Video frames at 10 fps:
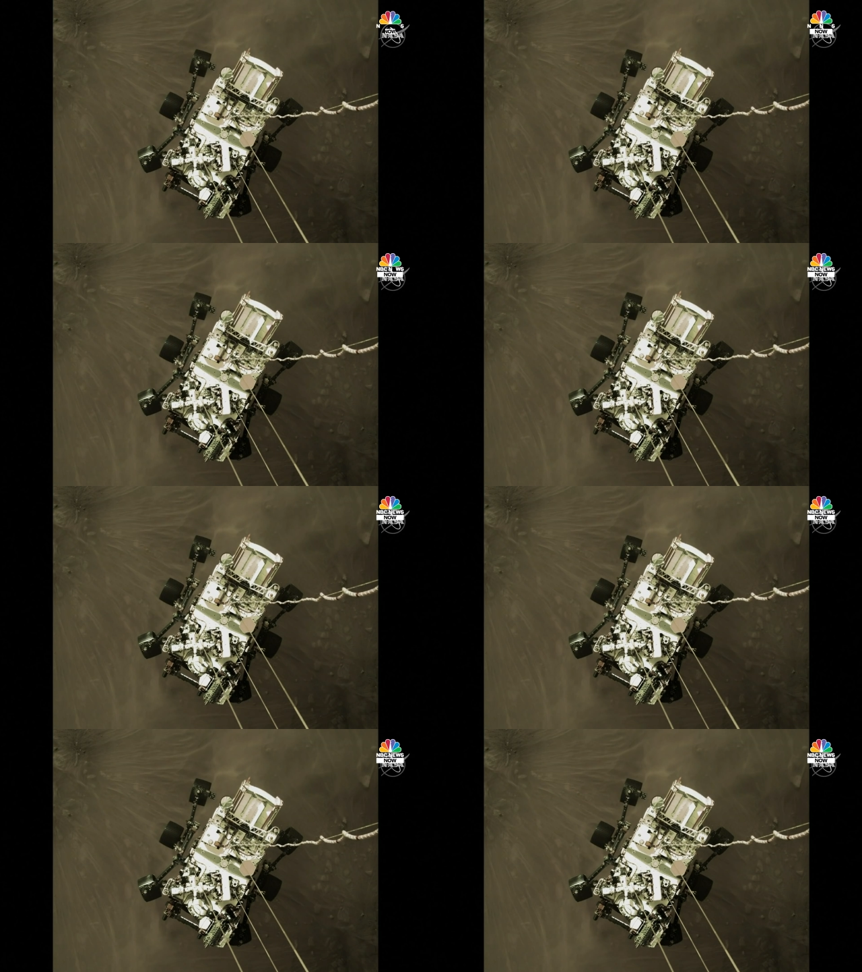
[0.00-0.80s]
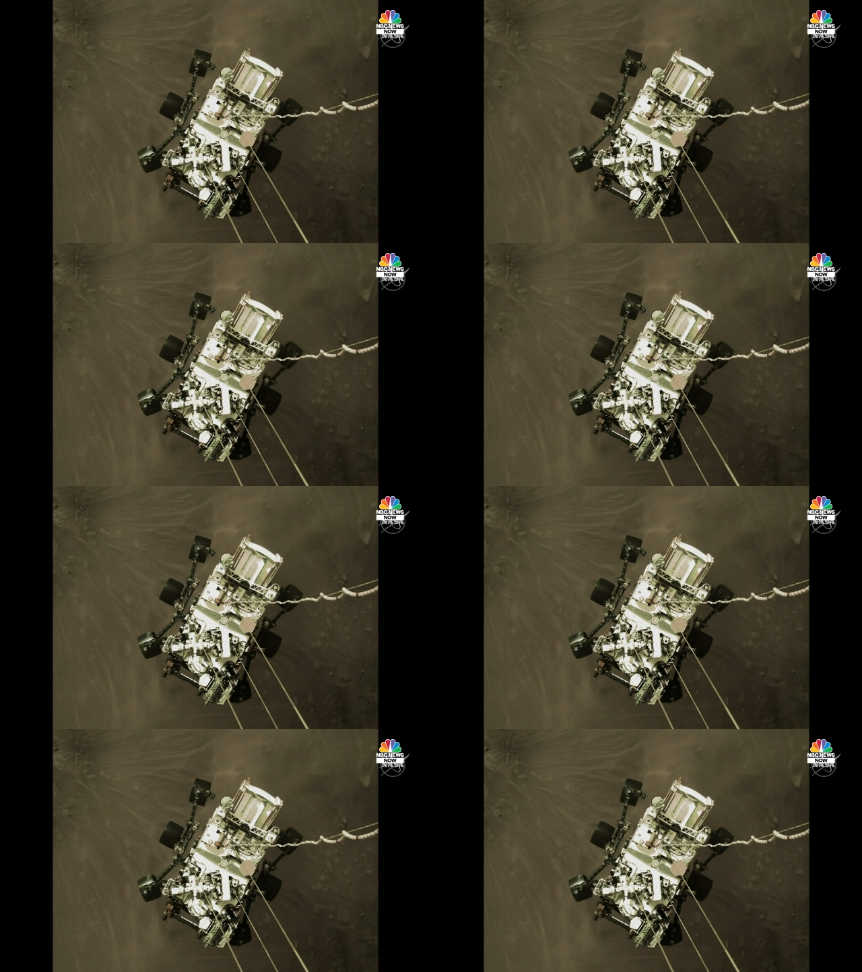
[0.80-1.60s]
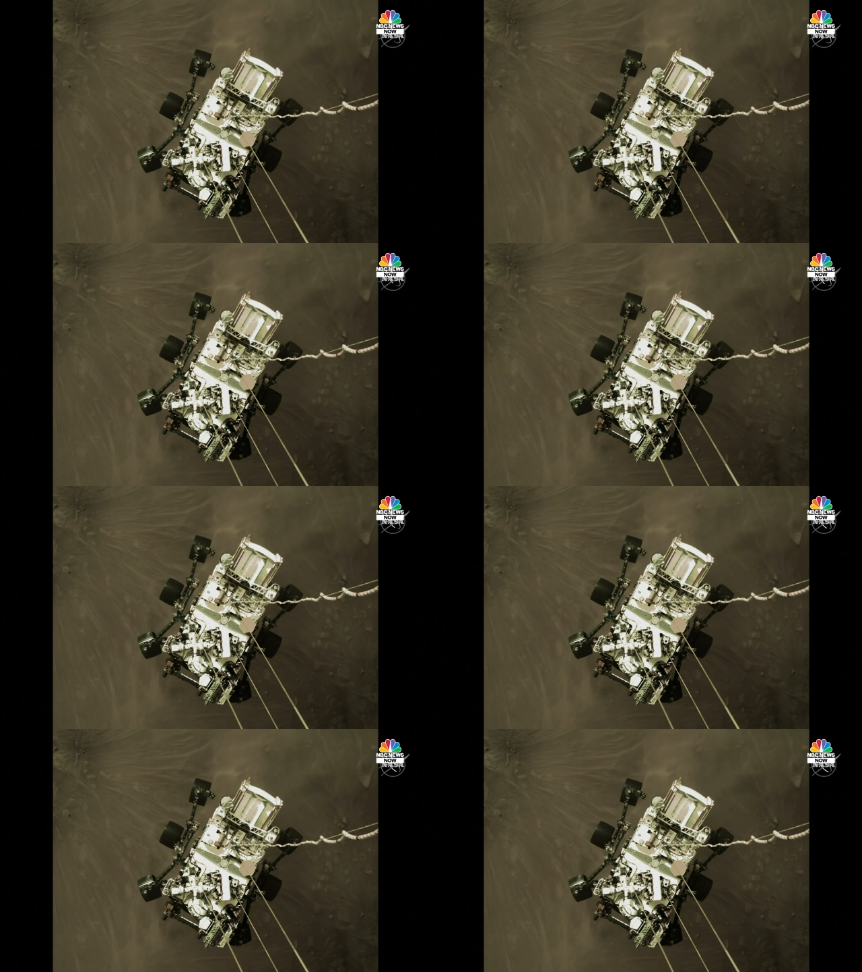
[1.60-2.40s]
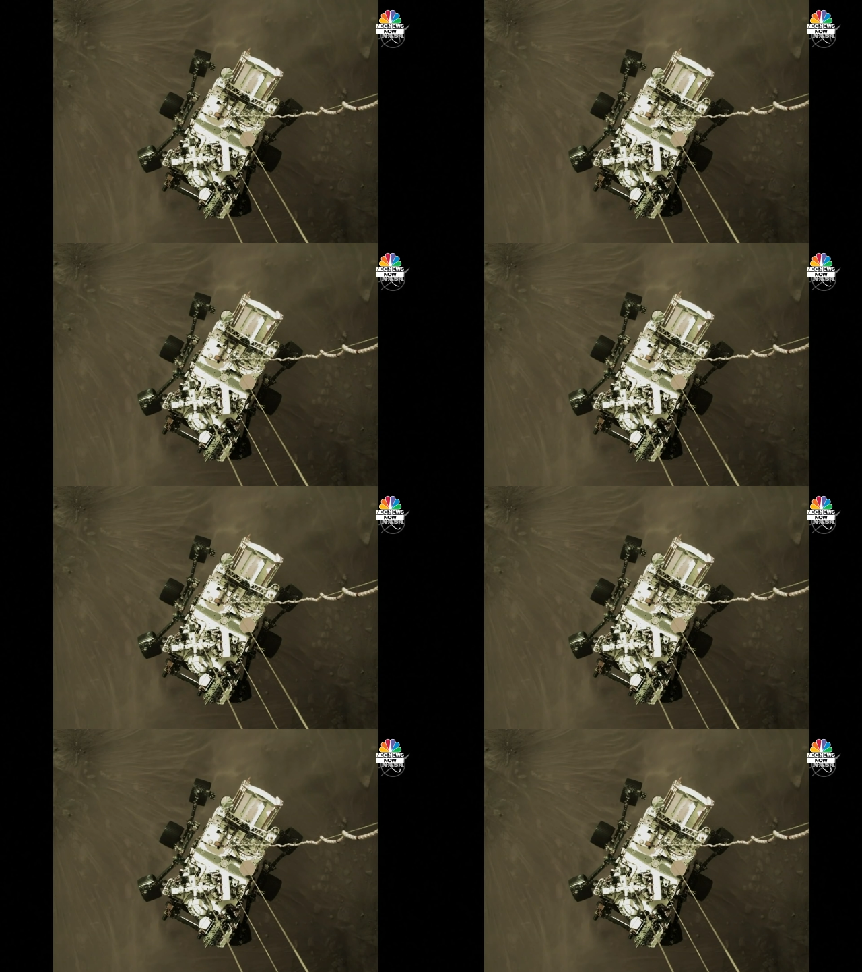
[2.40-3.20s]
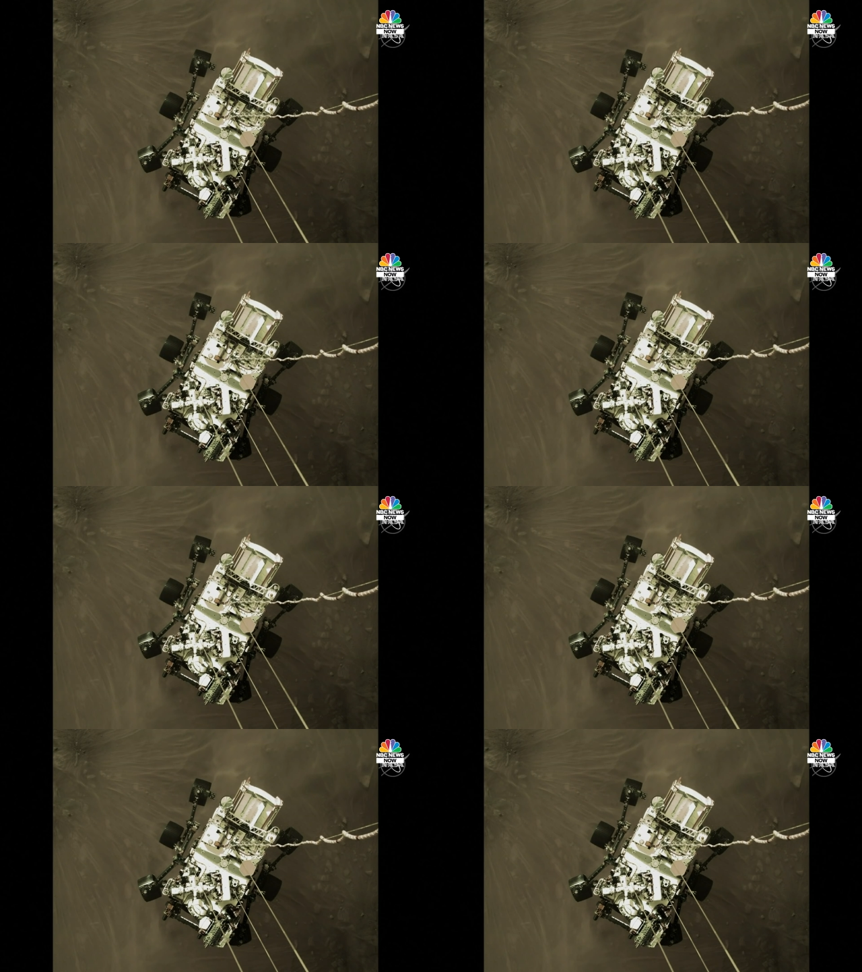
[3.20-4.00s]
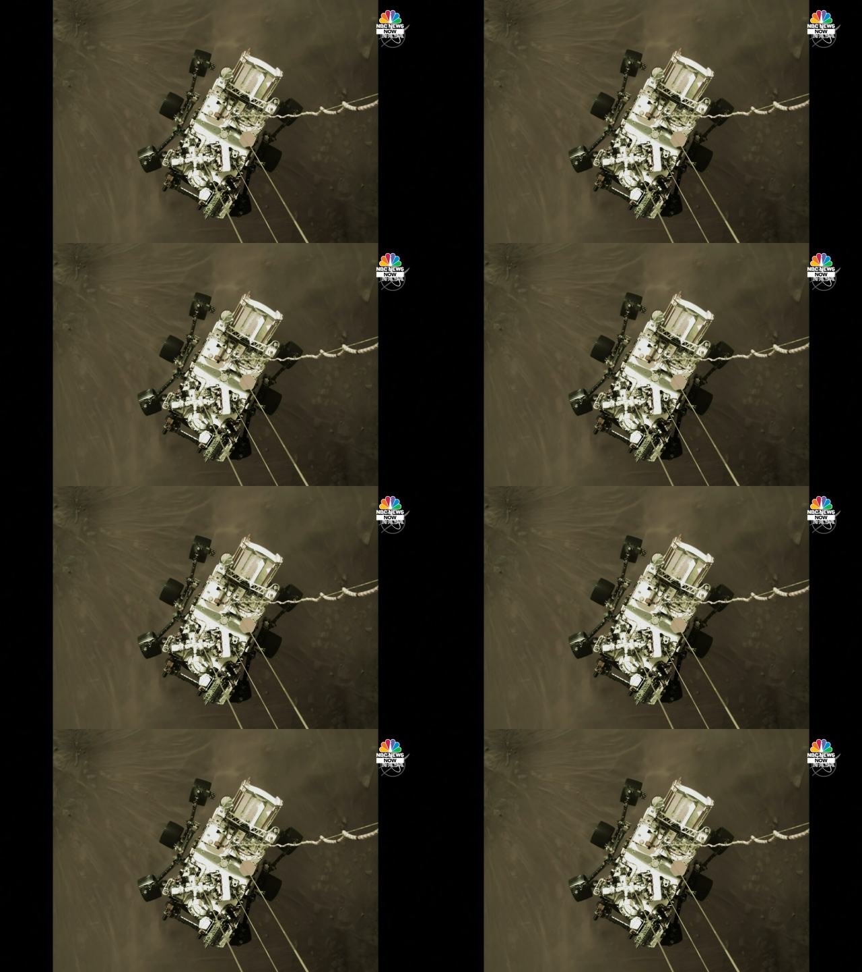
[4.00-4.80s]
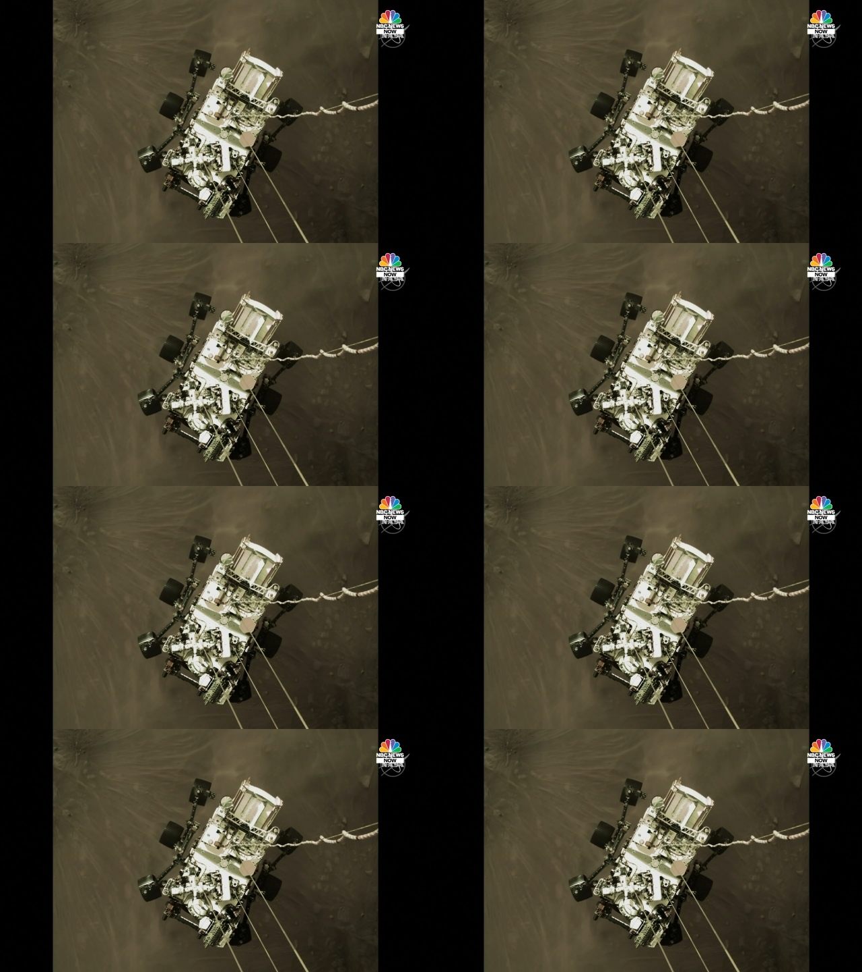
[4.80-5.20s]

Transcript: (no speaker visible)